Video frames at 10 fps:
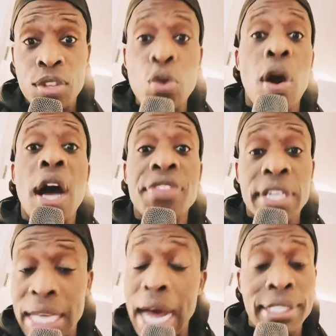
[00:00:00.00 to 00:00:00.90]
You are
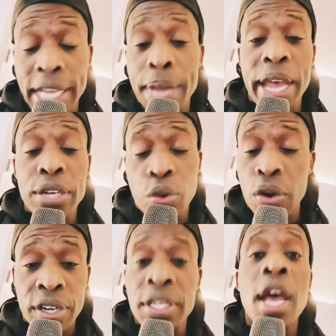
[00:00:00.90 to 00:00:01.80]
the goddamn
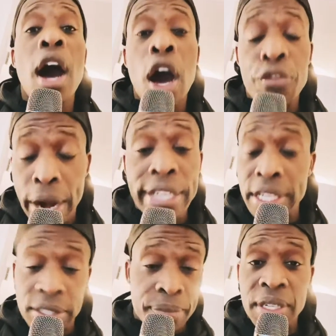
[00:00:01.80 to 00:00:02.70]
headquarters of
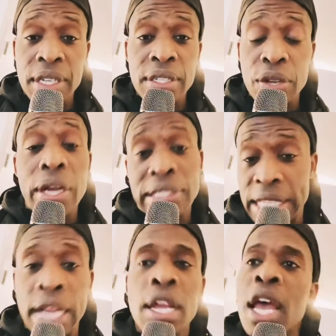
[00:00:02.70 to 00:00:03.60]
racism. Do you
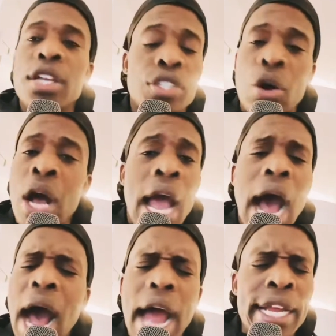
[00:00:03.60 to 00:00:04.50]
understand? So
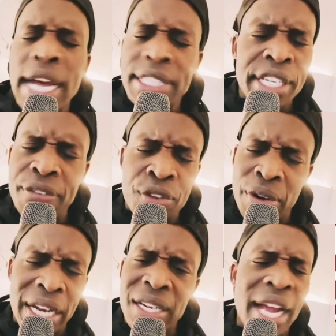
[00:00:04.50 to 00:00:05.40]
I got to give
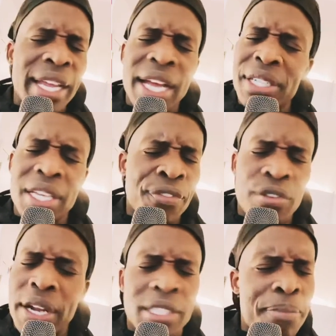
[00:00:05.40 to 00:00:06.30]
credit. I got to give
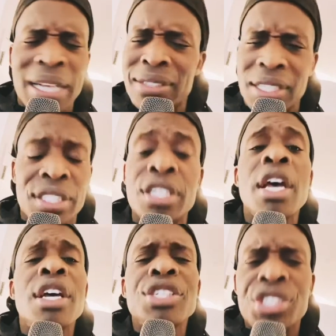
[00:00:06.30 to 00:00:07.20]
credit to my sister,
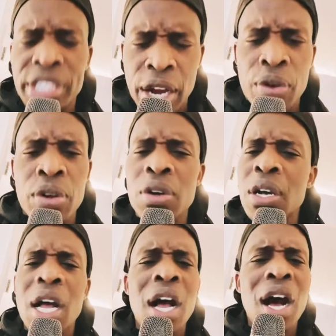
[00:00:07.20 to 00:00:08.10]

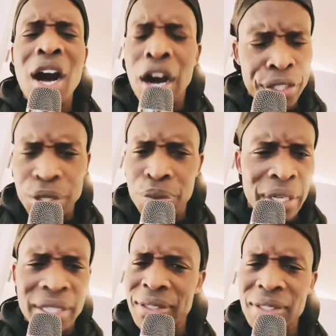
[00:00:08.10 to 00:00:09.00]
Sheryl
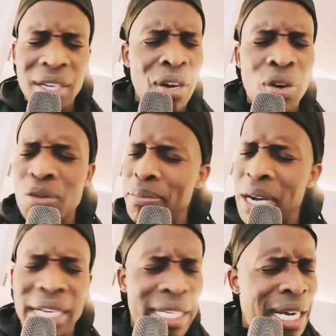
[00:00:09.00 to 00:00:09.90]
Underwood. Oh,
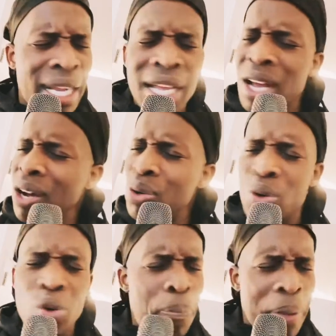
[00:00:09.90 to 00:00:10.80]
my God.
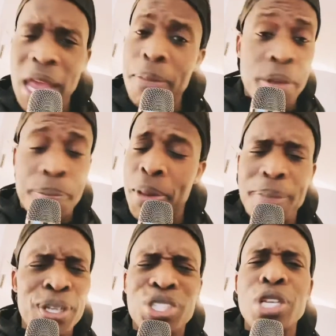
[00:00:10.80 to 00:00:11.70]
Oh, baby.
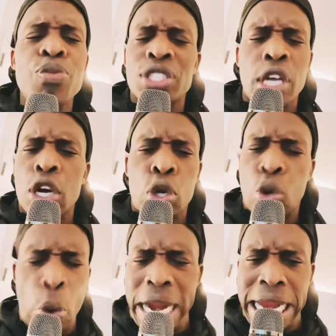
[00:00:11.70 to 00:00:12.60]
She was a
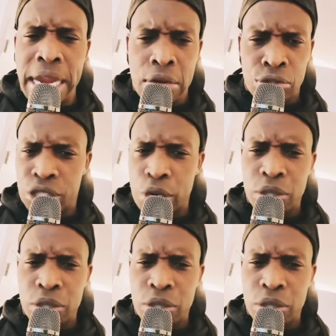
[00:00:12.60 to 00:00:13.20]
queen.